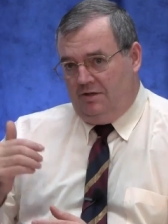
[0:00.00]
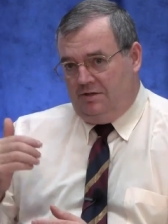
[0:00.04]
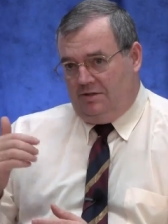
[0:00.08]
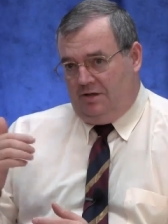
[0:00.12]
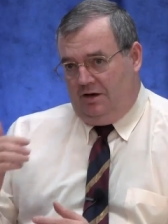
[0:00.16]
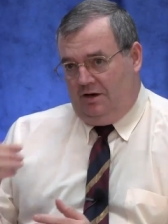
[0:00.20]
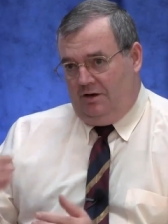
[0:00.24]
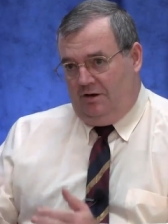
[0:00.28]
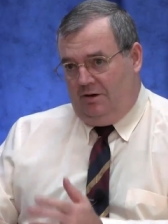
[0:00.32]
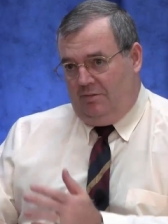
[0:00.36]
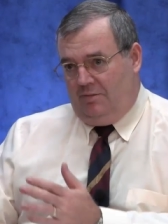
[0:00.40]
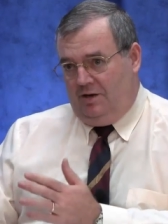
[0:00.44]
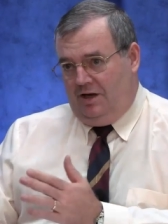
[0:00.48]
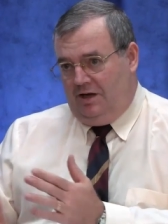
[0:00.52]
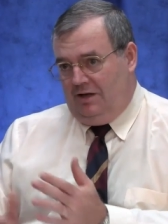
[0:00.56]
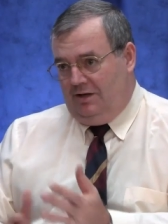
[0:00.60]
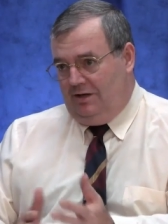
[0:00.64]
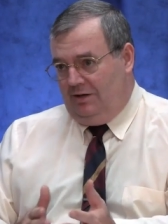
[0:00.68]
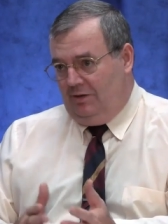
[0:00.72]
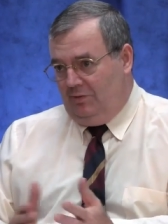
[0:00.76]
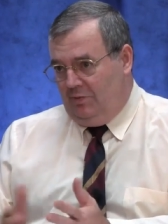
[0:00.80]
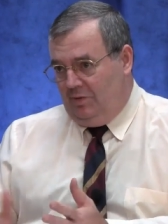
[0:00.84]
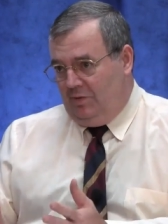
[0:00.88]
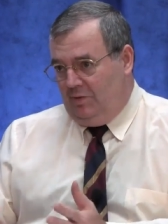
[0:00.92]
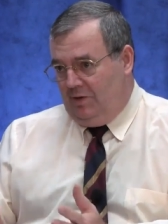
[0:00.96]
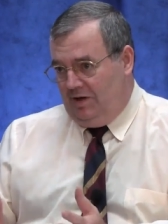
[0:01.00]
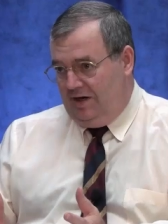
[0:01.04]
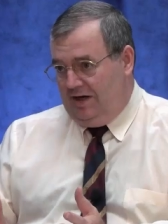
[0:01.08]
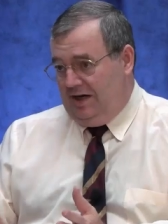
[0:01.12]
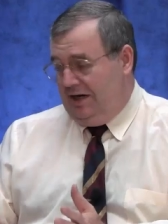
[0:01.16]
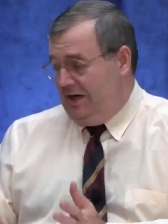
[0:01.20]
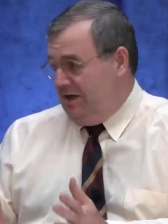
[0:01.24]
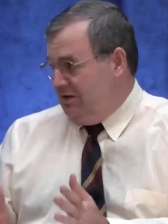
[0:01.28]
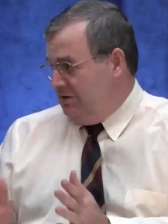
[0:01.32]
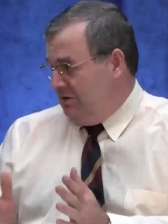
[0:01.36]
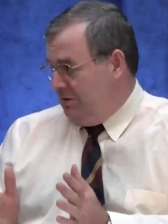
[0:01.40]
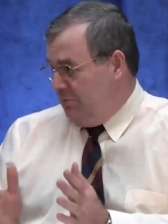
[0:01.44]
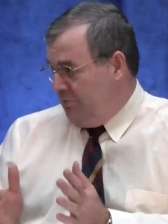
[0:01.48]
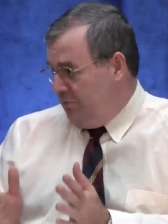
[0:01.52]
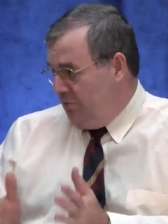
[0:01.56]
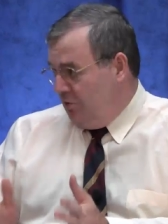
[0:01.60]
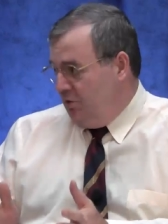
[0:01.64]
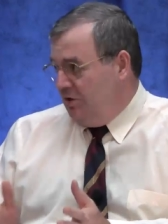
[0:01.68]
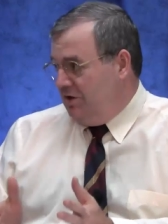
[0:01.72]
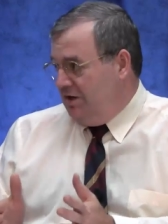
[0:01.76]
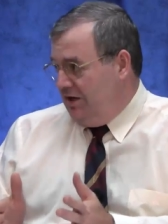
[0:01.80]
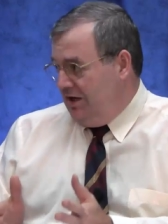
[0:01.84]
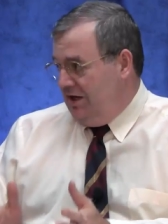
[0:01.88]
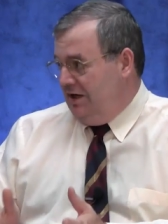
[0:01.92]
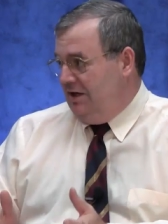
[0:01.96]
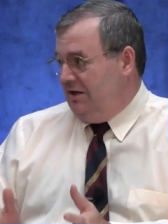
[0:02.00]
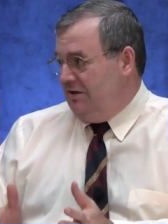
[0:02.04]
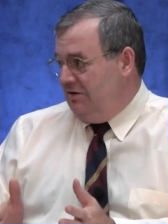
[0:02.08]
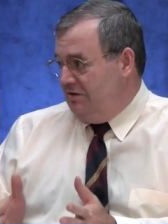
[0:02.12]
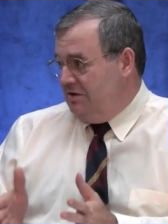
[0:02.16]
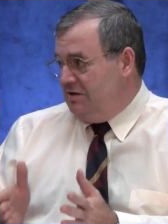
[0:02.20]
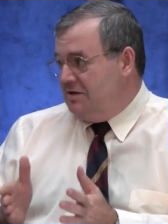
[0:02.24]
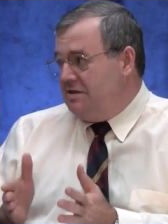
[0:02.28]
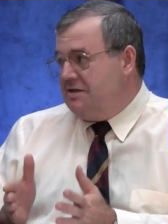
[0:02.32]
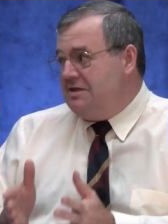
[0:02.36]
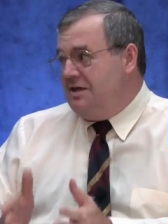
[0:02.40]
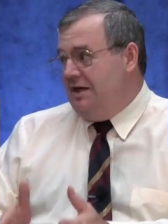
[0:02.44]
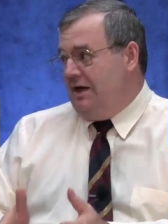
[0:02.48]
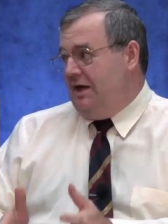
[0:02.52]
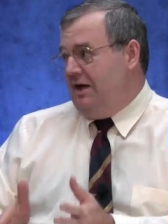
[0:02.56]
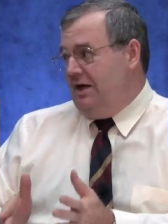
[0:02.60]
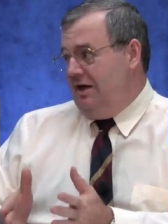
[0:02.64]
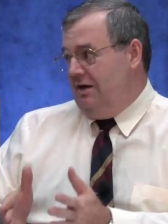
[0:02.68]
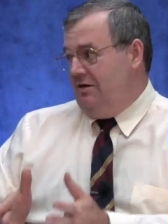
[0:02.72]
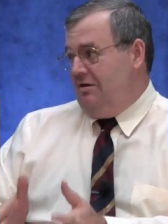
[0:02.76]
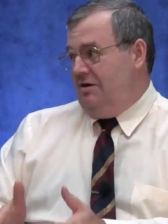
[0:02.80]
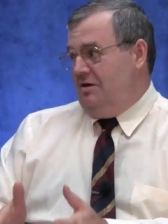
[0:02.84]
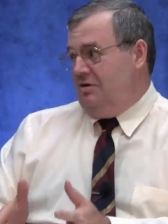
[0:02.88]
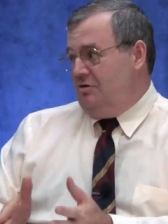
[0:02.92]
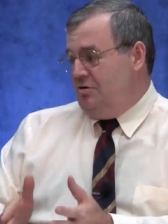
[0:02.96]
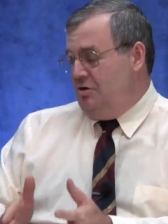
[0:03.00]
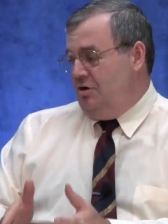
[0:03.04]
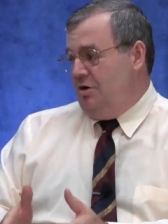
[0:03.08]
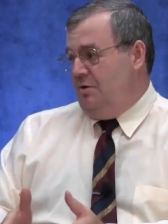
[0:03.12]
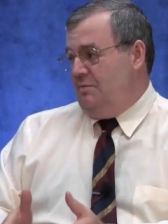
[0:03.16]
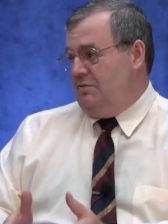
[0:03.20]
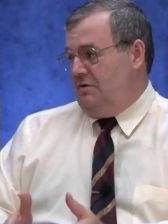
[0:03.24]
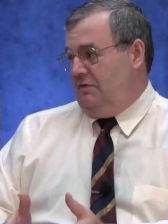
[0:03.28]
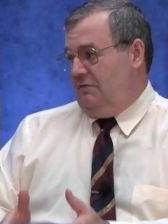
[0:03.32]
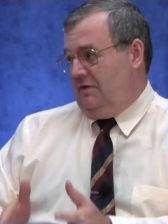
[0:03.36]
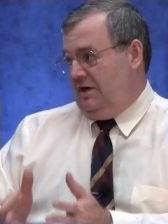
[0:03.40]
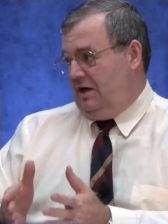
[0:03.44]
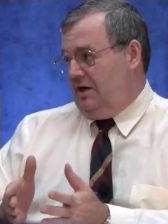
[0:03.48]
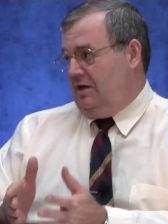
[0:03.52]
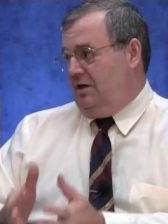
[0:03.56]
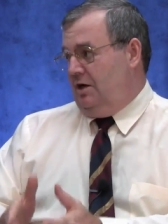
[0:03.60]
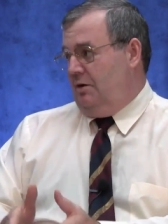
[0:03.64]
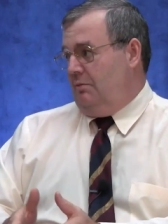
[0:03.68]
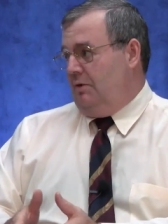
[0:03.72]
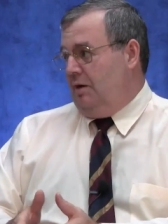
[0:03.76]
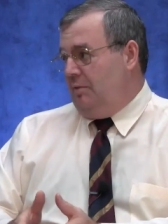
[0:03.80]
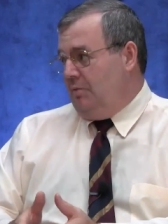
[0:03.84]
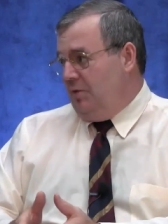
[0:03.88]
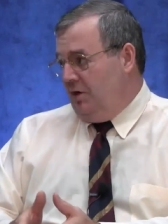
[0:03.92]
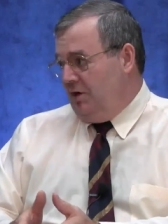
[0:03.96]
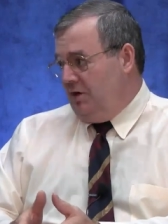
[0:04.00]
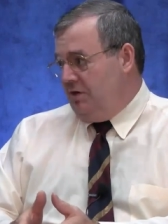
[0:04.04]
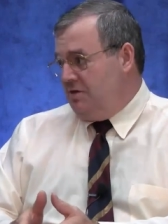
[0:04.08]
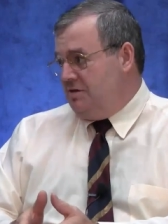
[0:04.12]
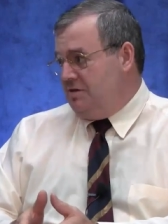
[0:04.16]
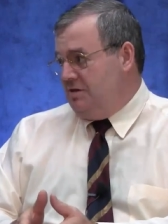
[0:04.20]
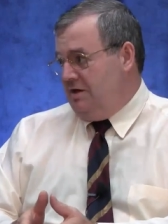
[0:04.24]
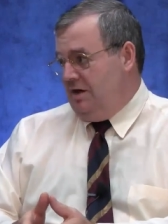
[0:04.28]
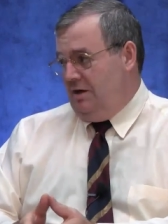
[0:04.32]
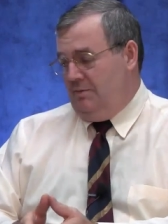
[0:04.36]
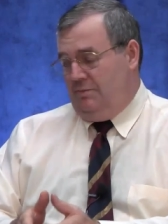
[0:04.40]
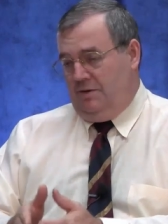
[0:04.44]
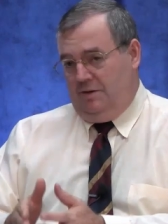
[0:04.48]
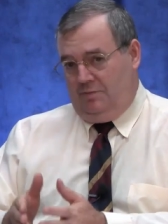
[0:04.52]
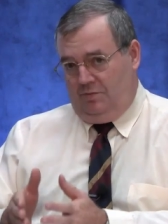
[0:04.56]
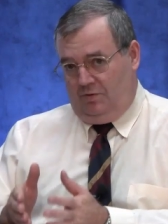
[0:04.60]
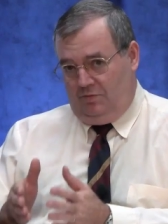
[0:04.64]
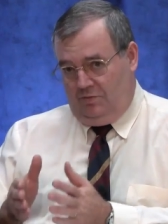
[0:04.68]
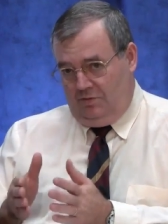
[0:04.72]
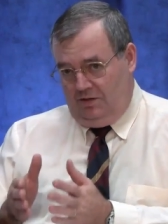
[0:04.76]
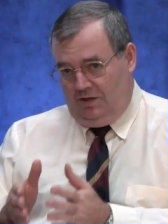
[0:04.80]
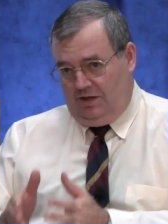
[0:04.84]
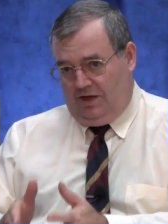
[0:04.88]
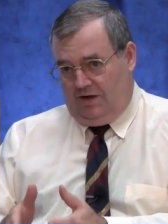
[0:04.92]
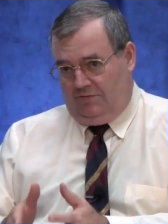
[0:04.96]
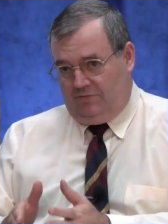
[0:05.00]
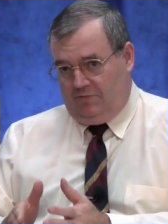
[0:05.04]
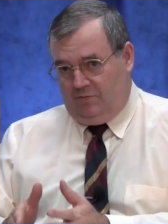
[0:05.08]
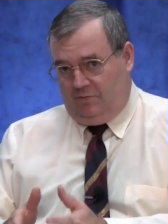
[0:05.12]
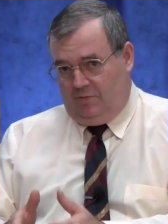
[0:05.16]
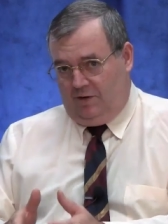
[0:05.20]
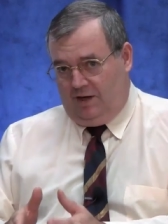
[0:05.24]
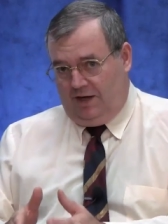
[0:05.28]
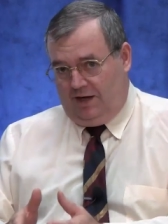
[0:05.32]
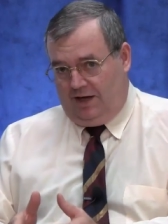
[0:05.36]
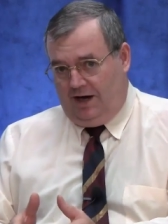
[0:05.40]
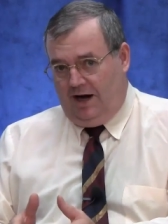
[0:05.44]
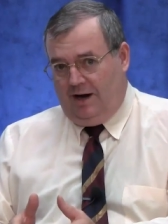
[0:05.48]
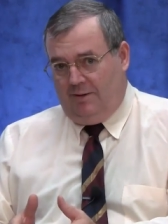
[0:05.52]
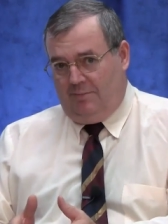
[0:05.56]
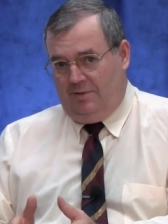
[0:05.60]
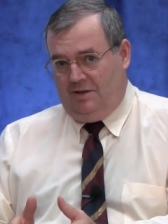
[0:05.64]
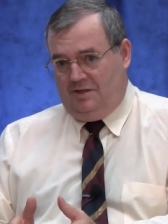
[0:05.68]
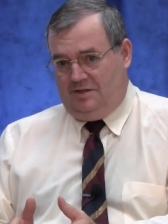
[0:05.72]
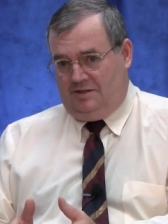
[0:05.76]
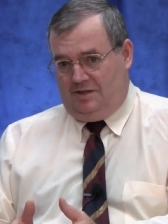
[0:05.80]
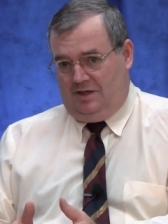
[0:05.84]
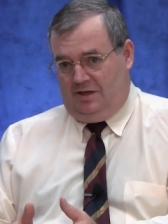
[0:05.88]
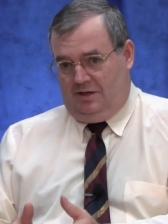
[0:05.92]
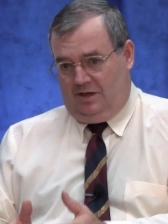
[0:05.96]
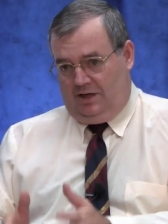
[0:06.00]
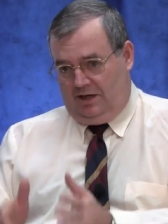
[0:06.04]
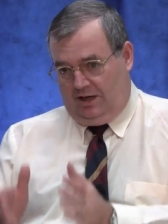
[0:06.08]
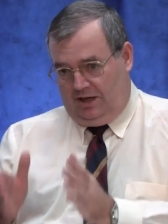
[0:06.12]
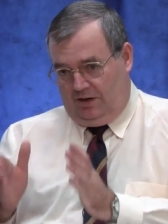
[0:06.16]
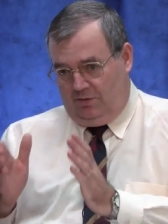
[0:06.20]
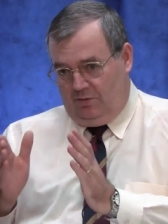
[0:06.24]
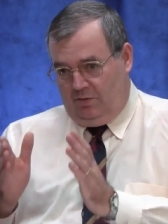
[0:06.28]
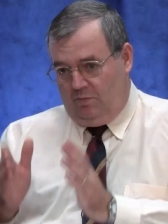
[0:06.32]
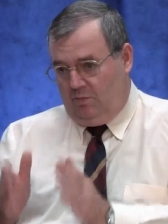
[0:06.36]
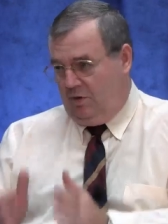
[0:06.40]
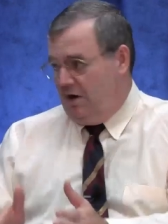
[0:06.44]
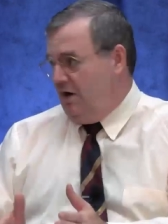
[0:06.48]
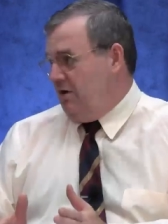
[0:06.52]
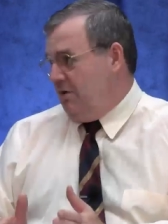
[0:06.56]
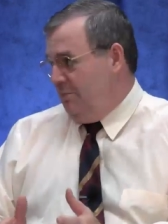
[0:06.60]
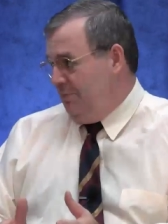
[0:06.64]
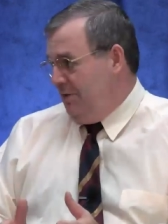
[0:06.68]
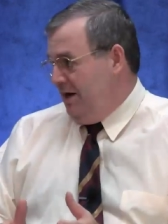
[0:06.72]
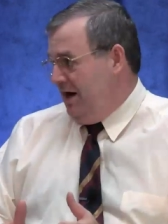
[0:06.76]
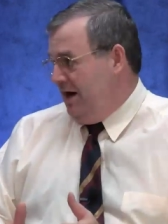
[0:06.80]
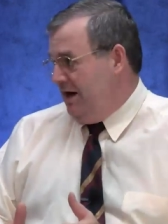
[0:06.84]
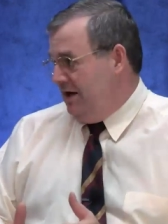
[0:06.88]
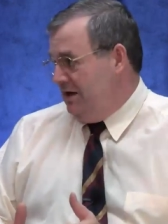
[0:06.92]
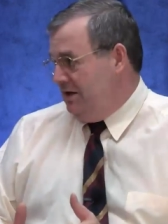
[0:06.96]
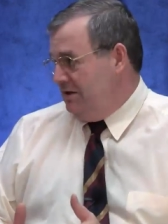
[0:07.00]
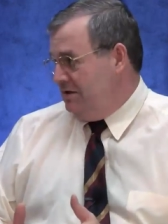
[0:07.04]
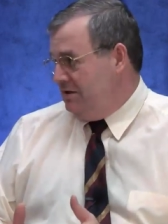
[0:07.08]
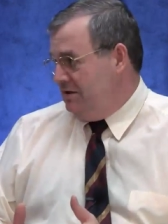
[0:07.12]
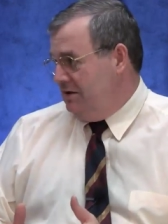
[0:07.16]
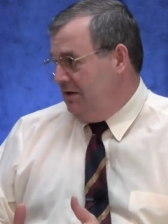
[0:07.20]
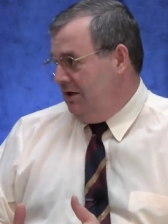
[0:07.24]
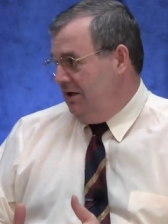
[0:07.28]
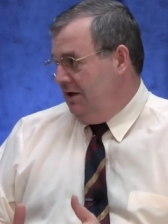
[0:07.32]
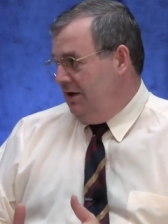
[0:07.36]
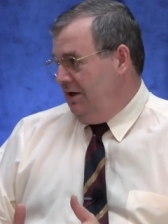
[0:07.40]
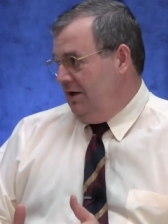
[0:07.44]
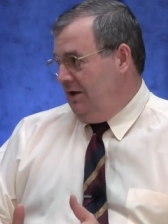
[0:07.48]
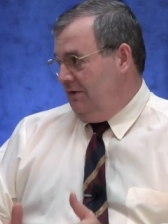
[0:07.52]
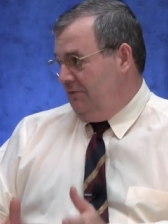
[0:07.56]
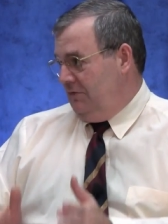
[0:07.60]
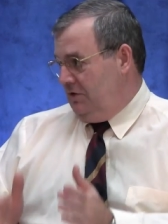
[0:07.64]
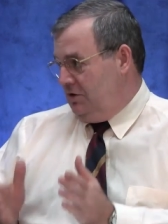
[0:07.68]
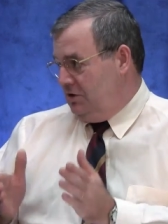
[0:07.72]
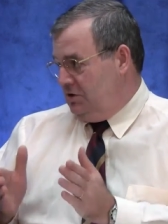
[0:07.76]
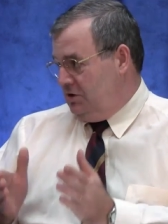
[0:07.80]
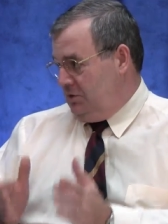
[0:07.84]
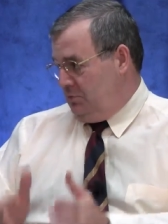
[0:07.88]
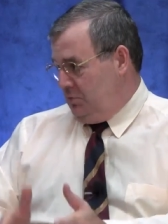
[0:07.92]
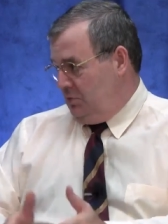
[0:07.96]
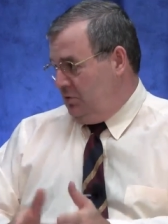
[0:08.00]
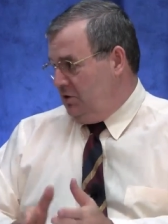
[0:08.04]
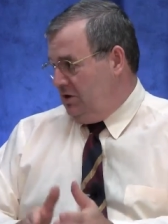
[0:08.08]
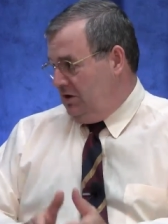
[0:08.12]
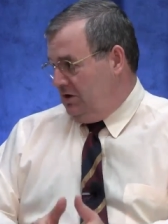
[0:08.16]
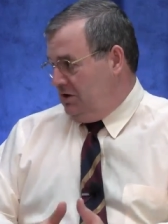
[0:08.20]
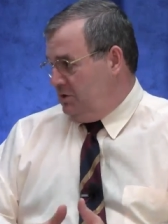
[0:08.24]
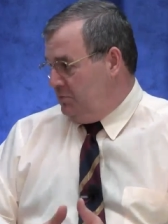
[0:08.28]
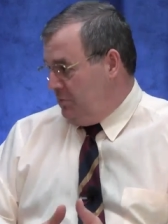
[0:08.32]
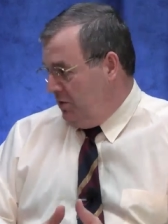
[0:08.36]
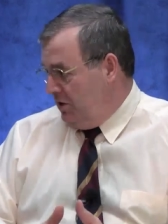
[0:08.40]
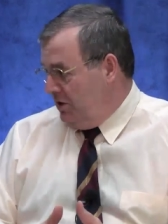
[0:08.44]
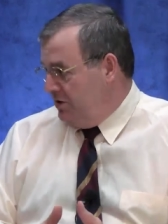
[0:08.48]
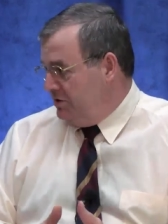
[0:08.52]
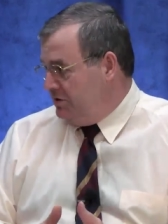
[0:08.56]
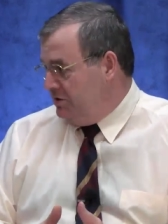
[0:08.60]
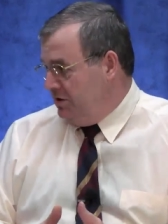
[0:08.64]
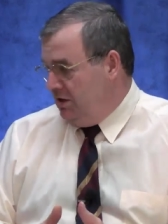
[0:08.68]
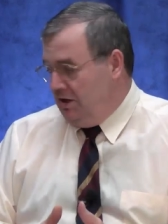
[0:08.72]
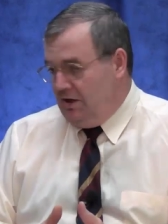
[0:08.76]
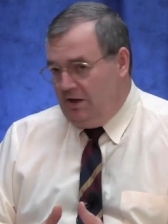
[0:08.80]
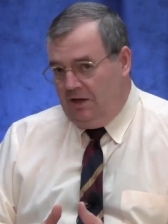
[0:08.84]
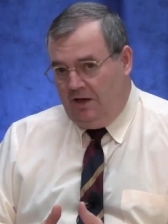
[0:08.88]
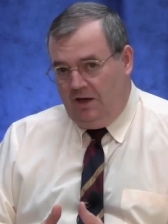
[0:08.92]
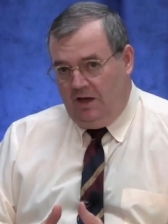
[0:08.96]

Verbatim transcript: So, I mean, we're getting to the pointy end of the stick here in terms of economic policy, and people really have to wake up and say, okay, well, what are the parties that are supporting this policy?